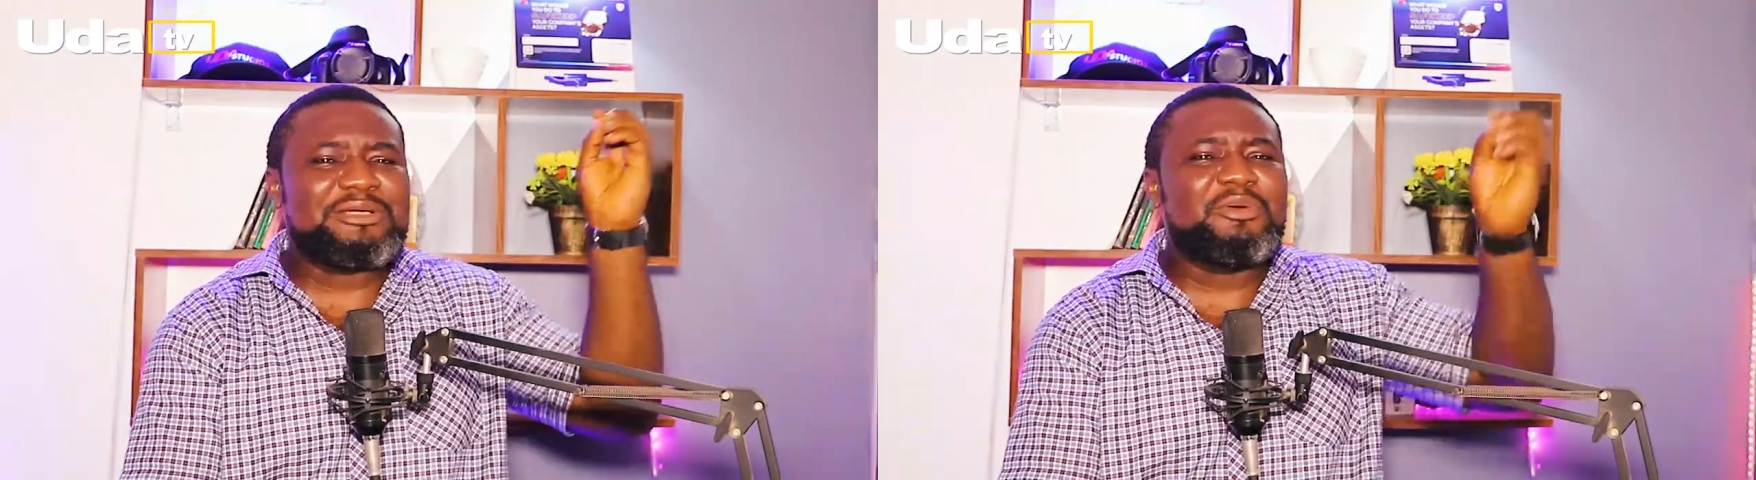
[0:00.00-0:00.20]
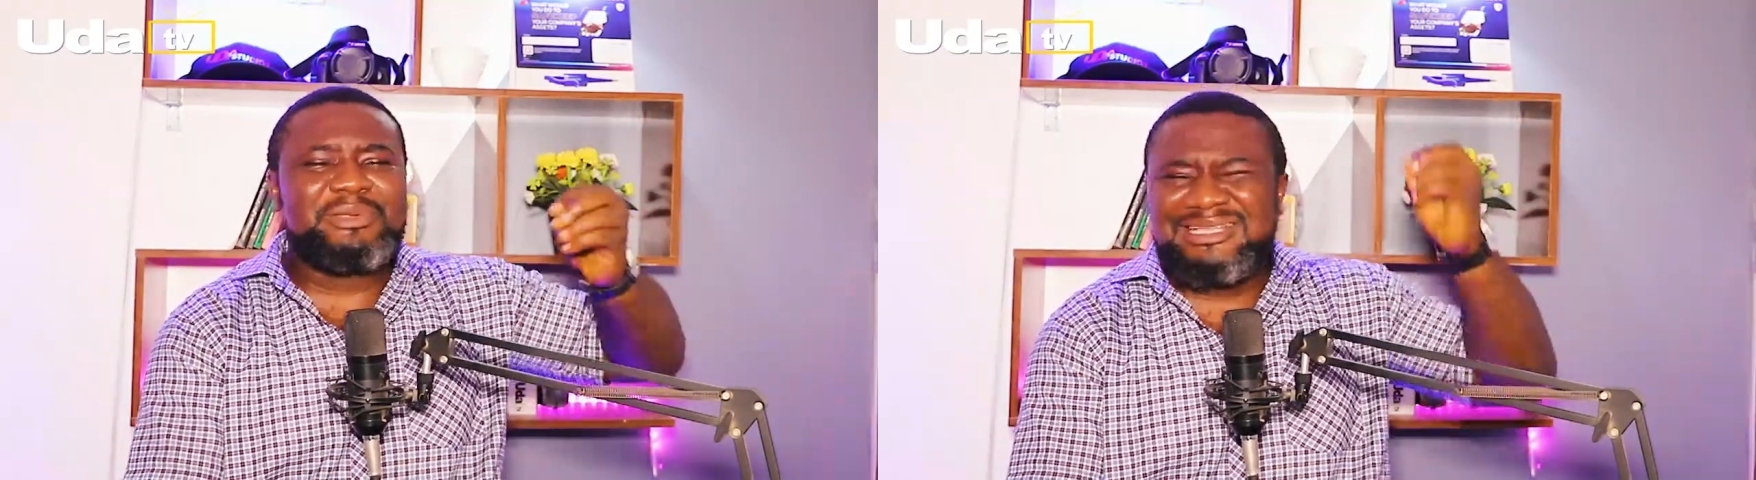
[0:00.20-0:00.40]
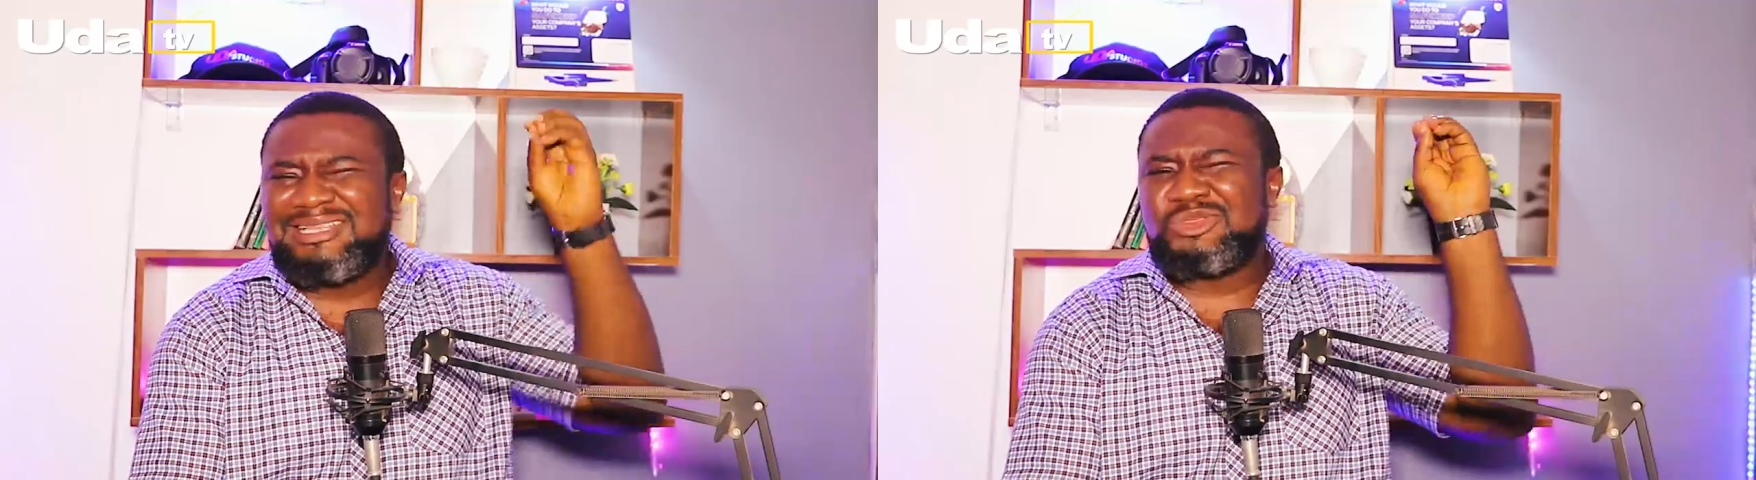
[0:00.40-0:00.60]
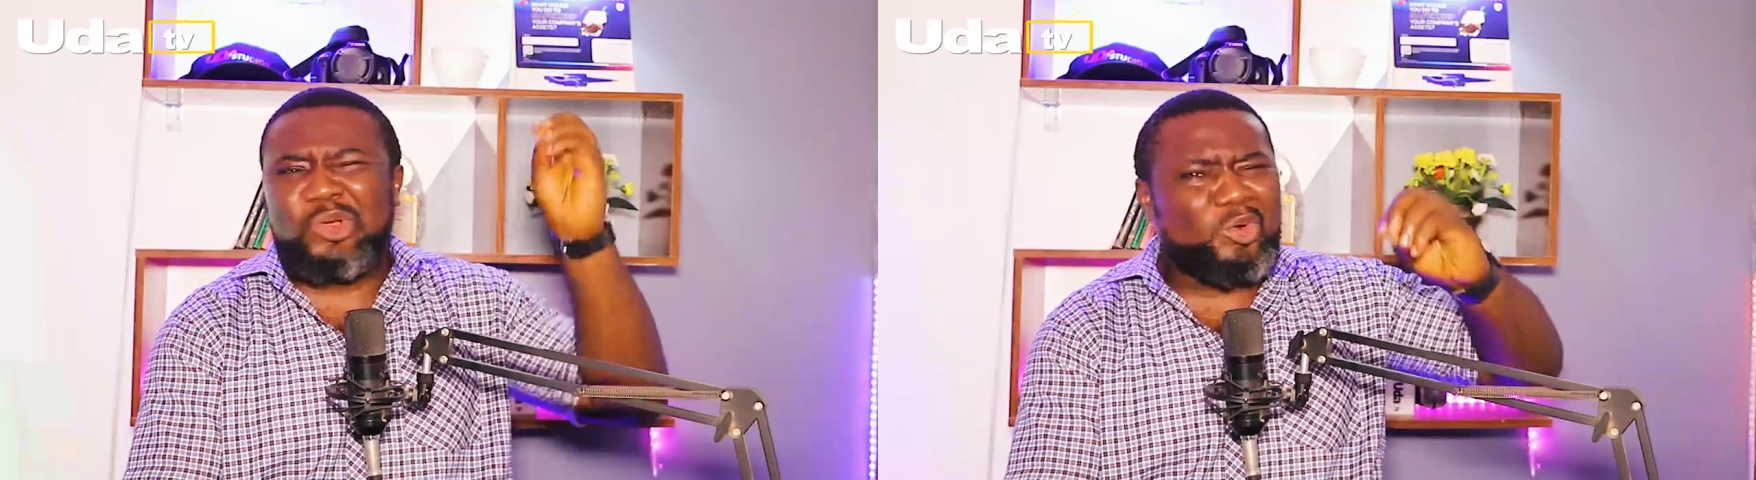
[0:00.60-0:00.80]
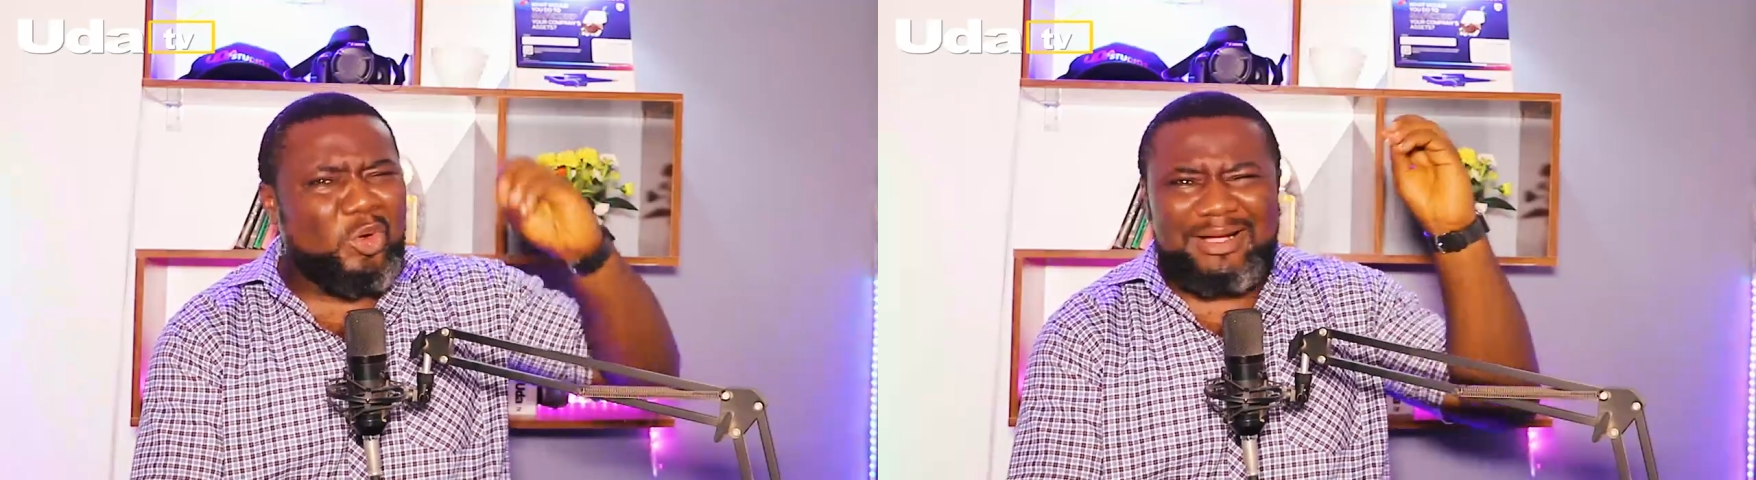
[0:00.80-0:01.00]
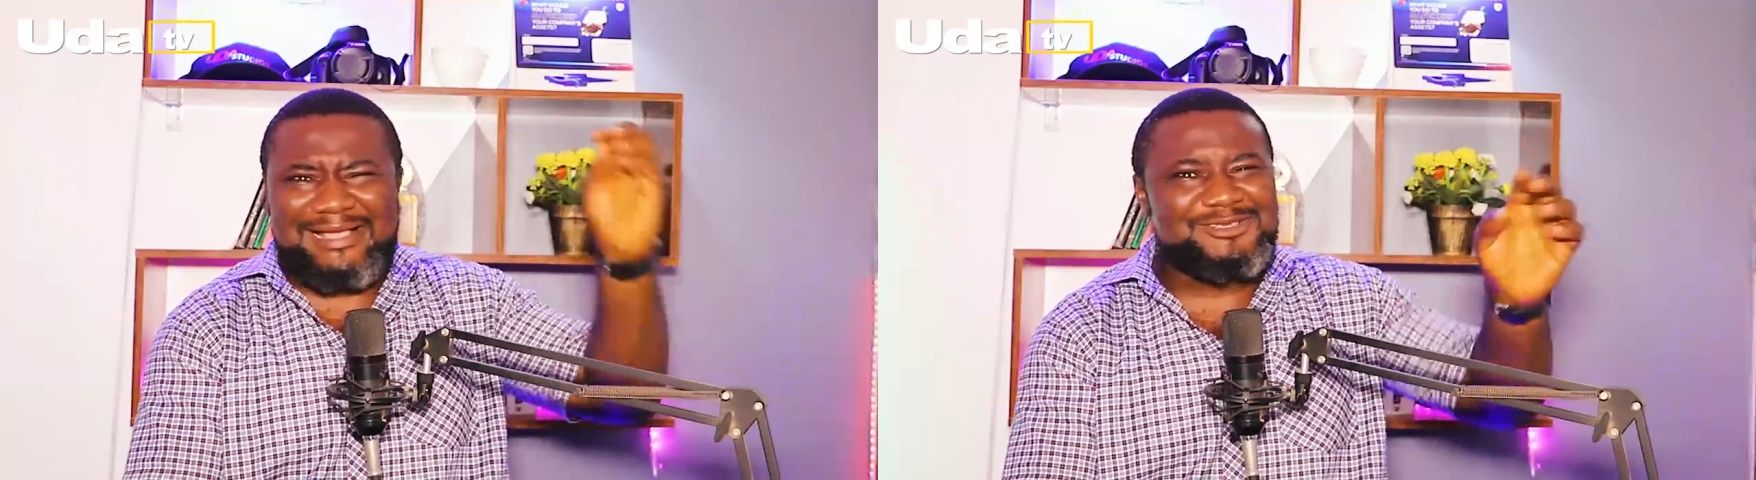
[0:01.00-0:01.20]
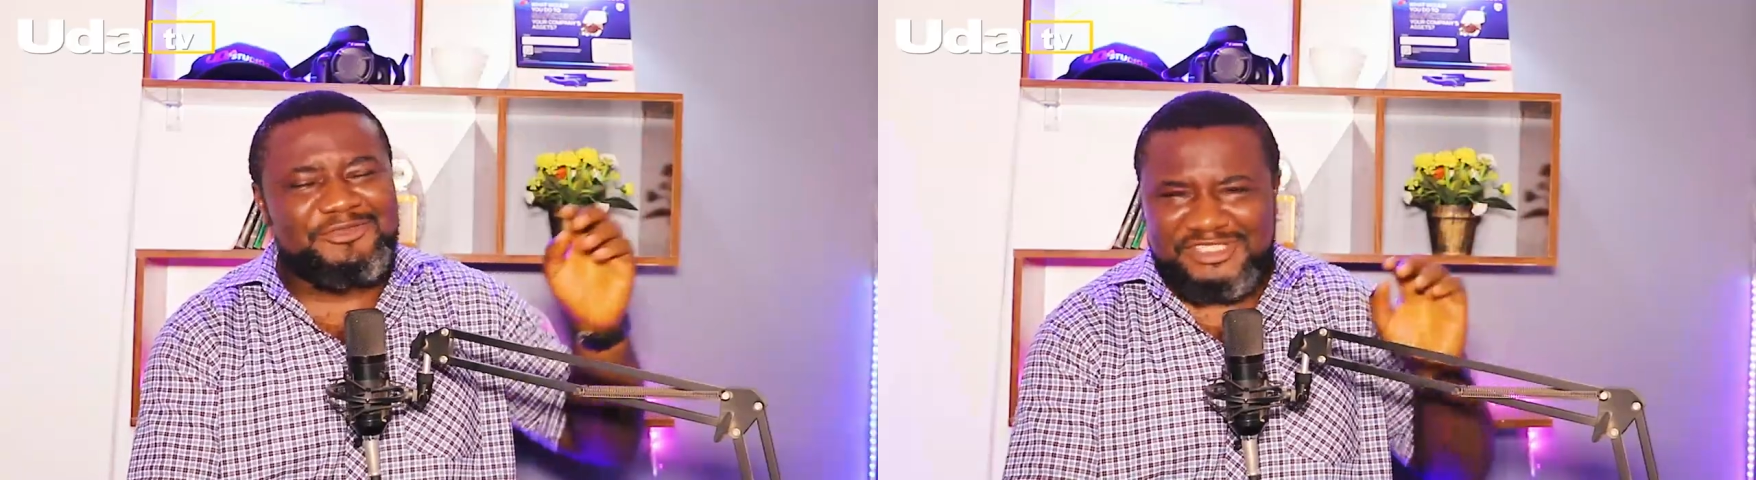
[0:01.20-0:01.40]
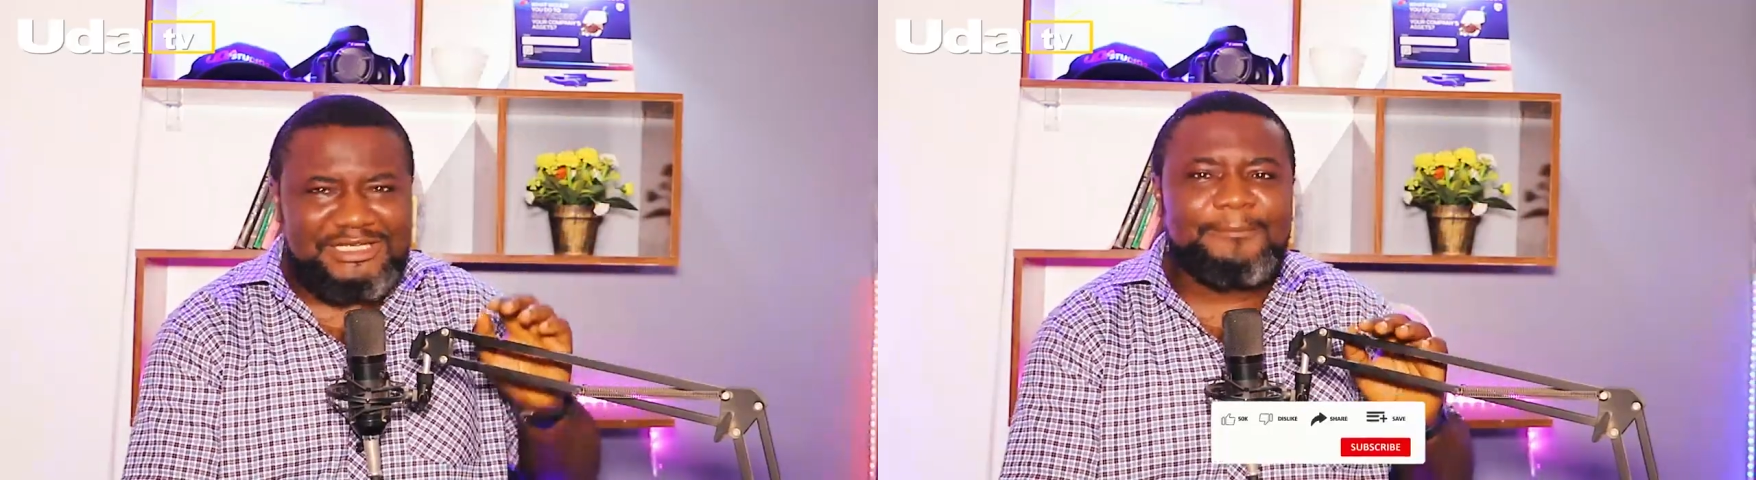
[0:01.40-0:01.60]
they will begin to talk all kinds
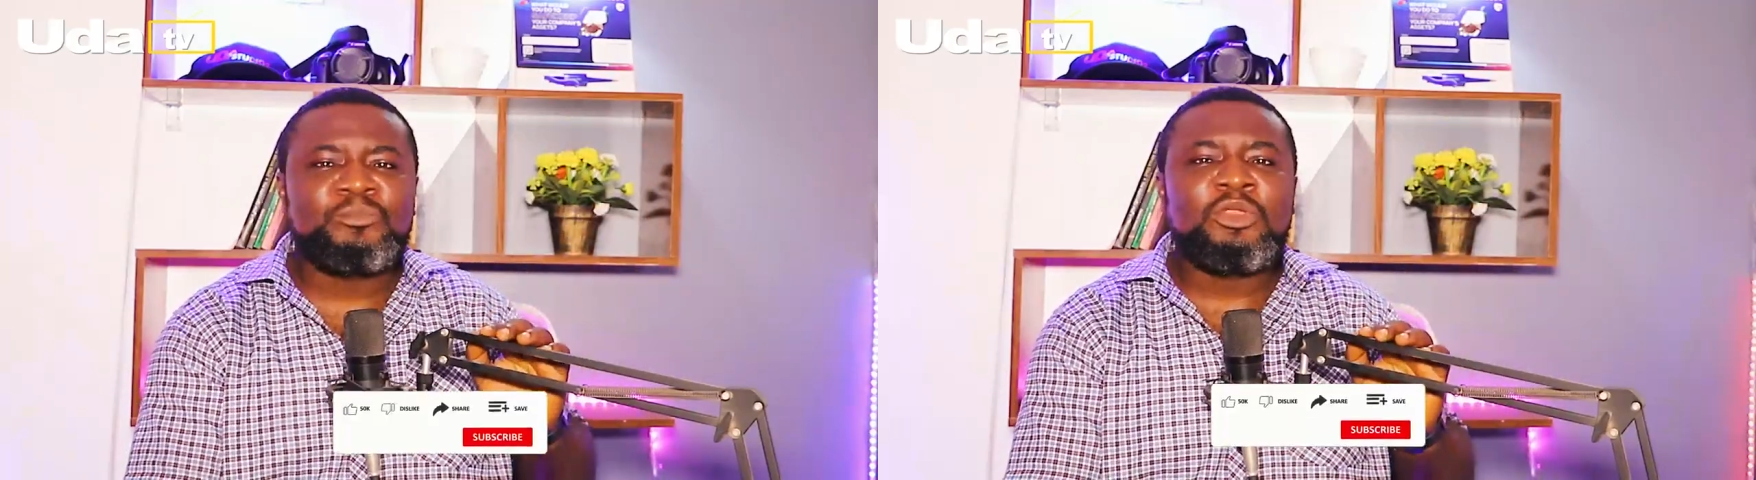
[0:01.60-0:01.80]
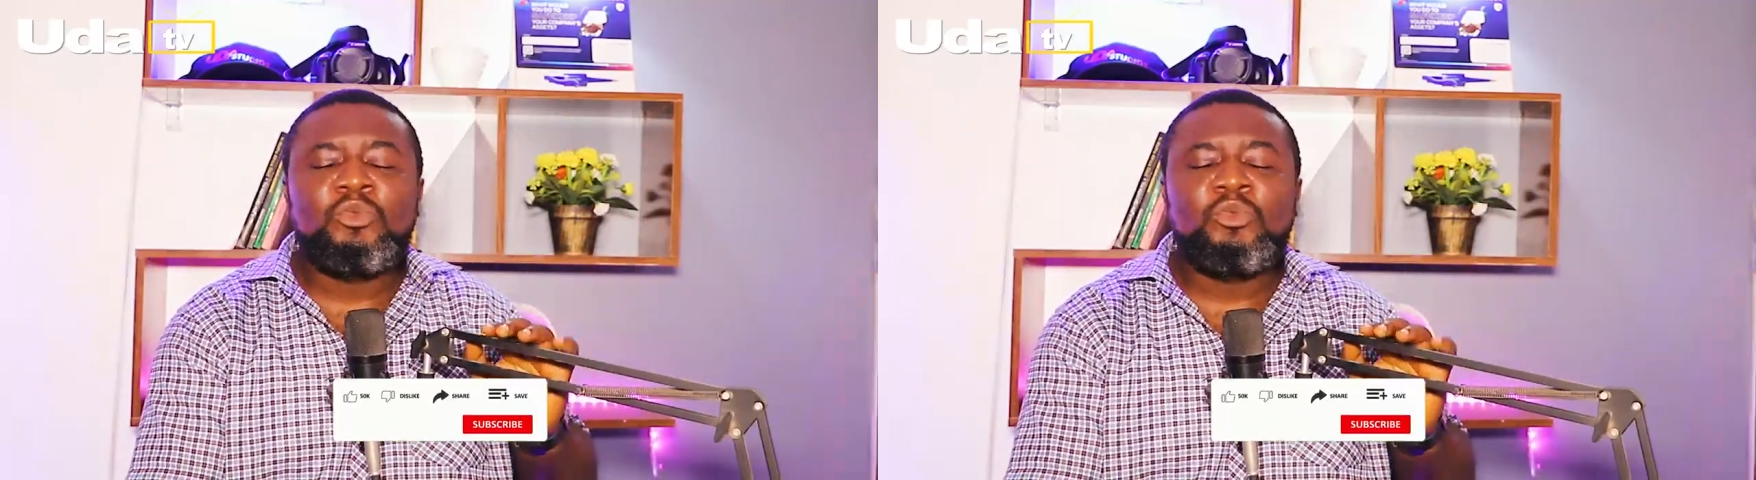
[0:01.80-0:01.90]
of things.